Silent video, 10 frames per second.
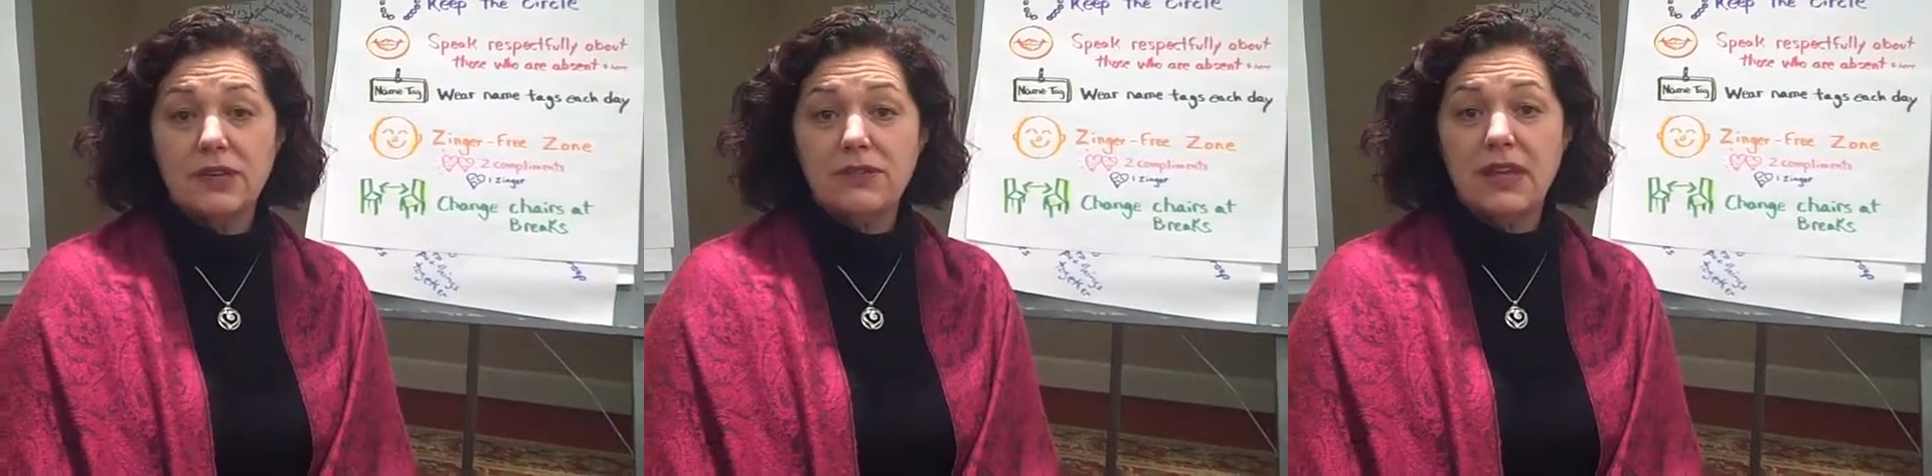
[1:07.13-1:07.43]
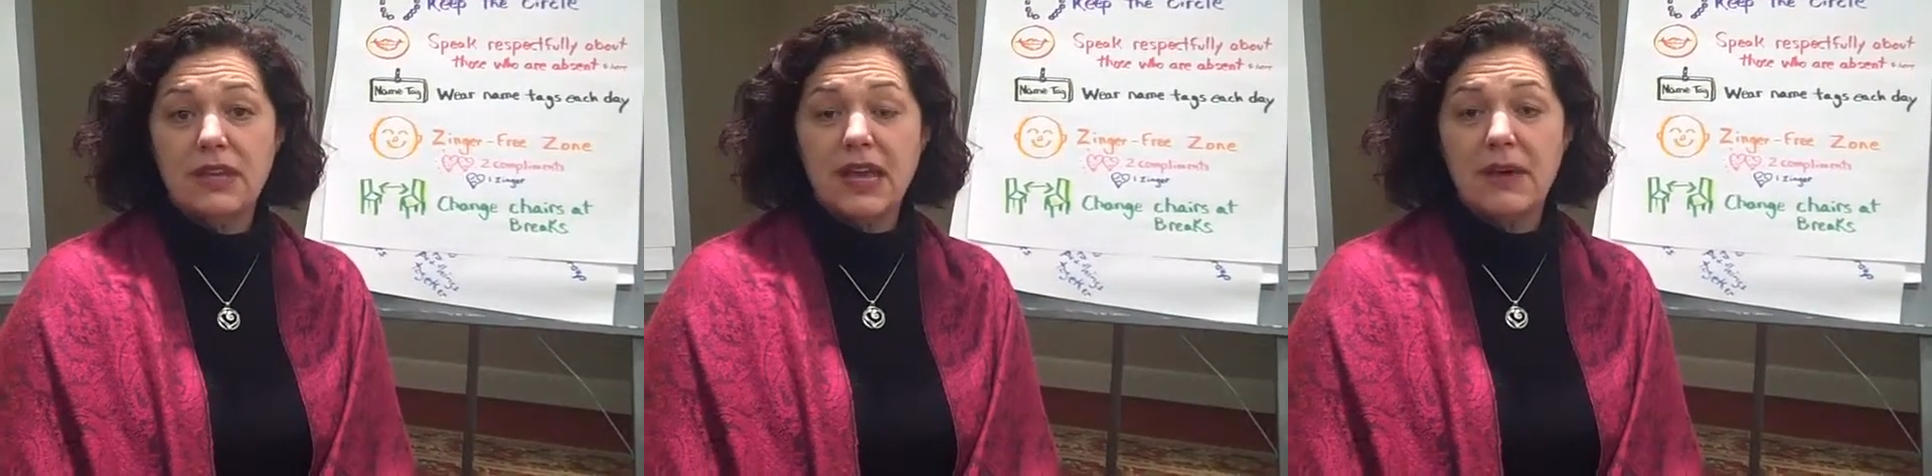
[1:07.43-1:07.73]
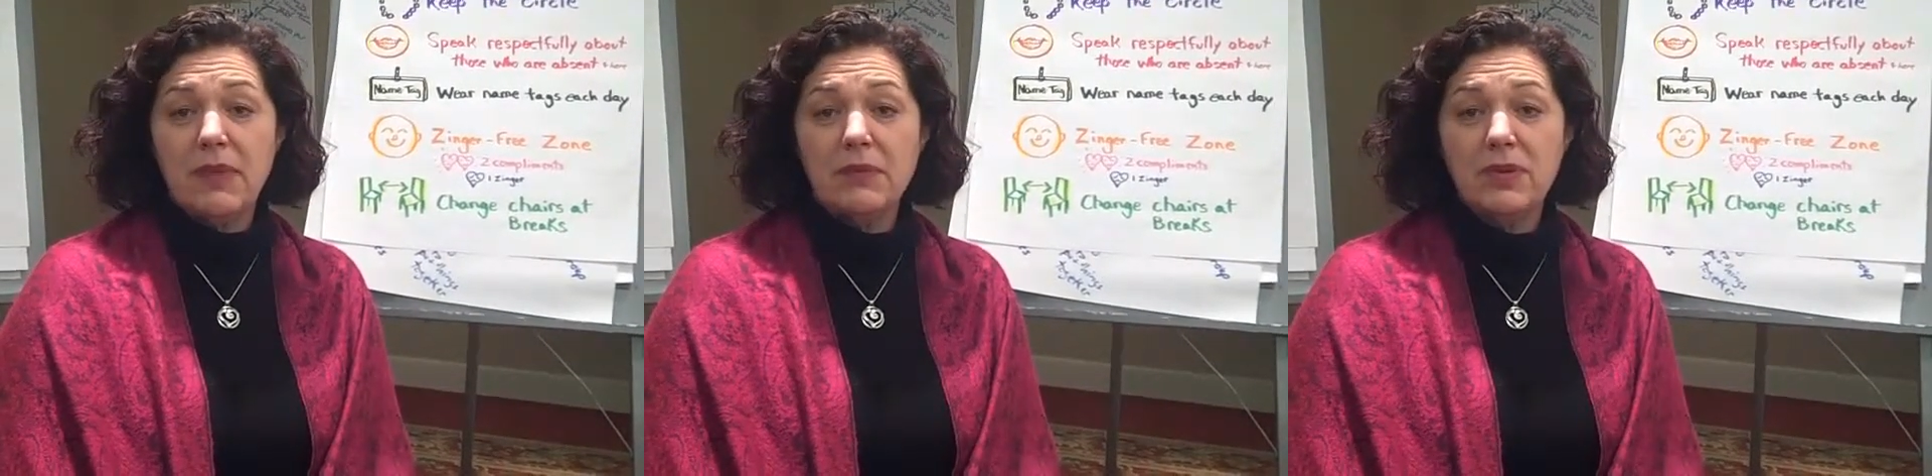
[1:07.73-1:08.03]
you then
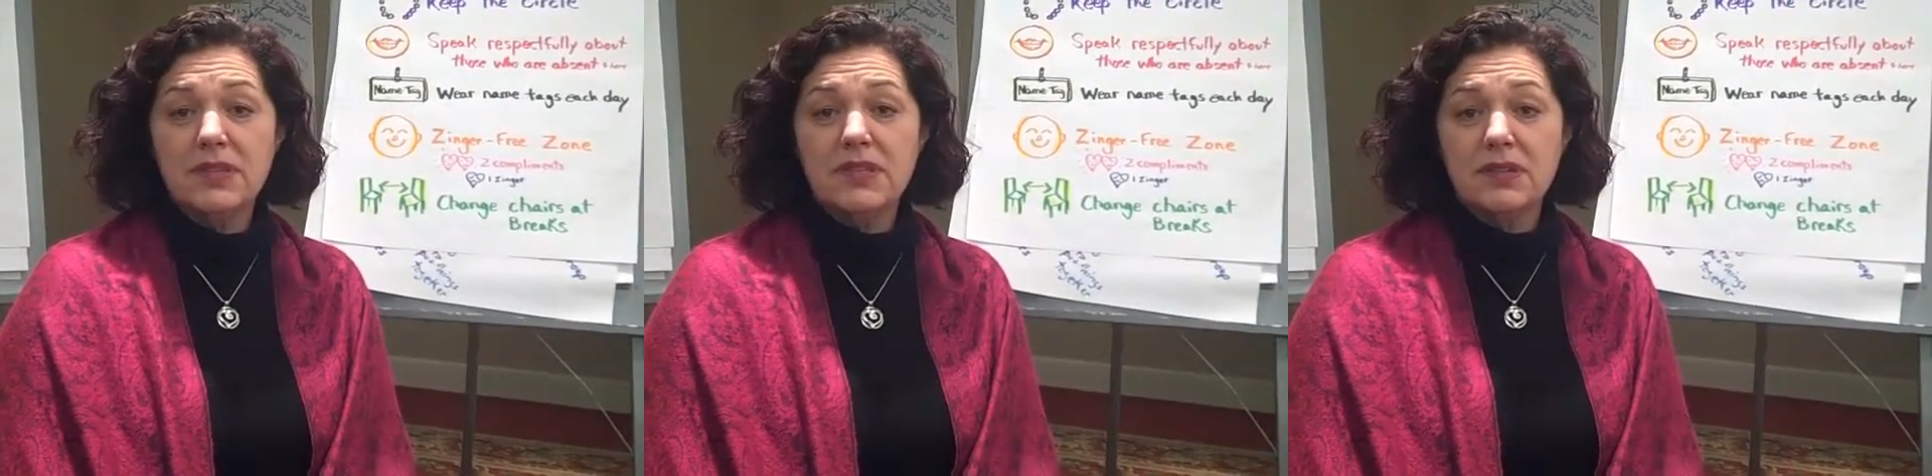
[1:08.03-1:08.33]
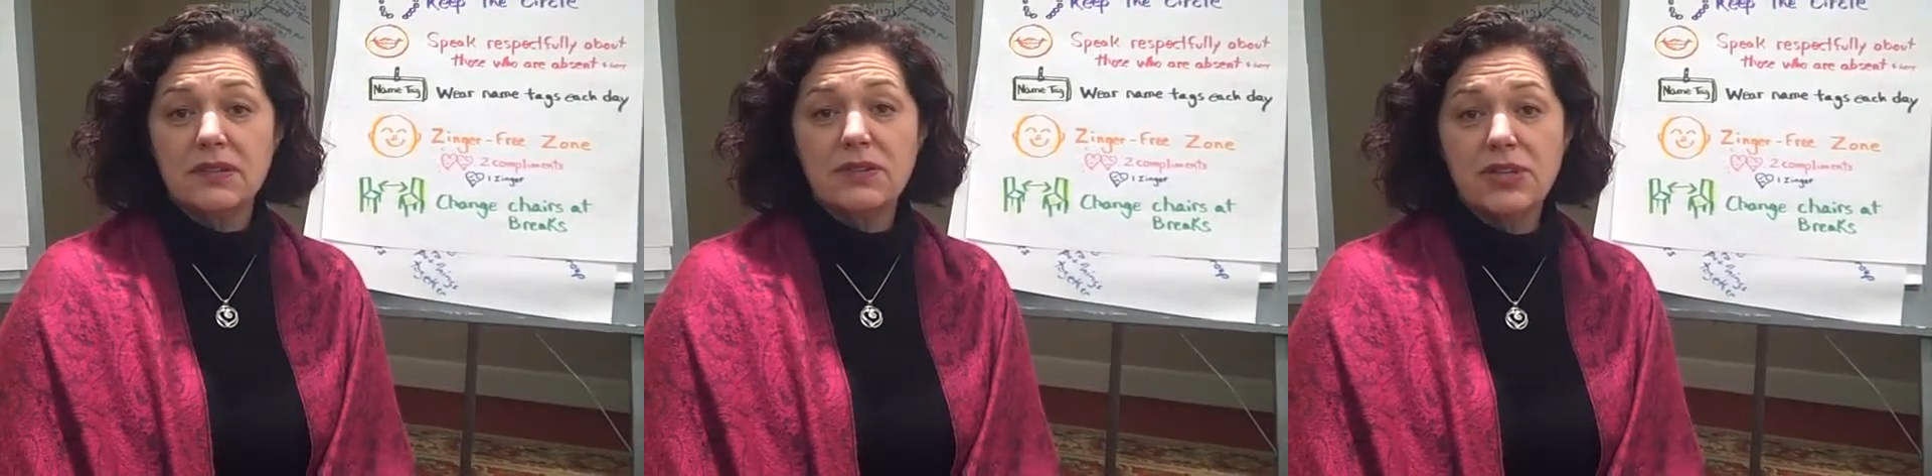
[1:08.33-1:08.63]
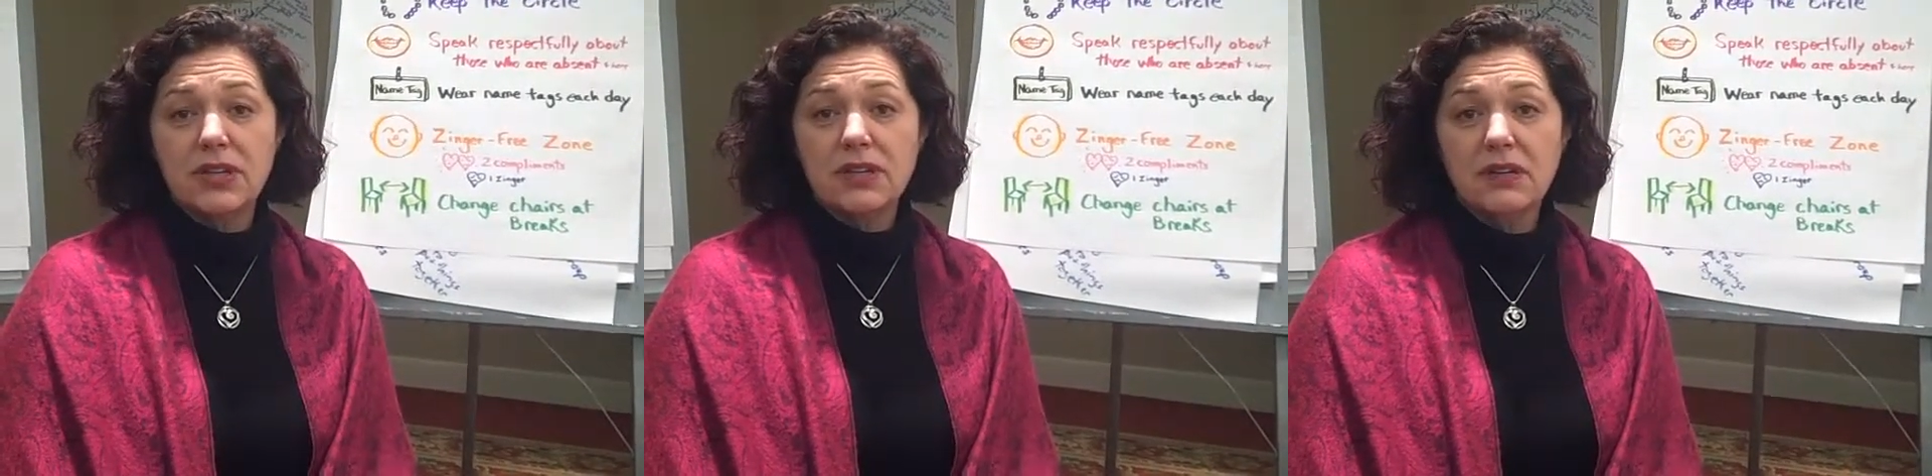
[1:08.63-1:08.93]
come up with a
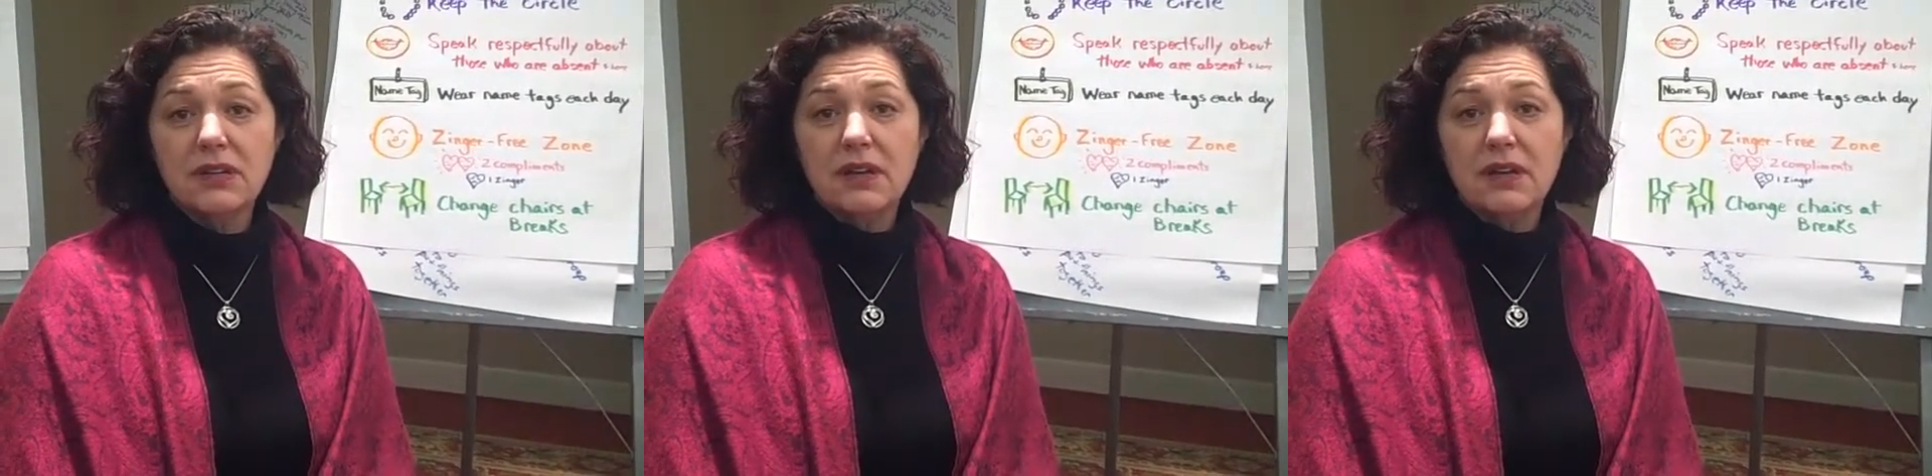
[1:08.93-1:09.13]
solution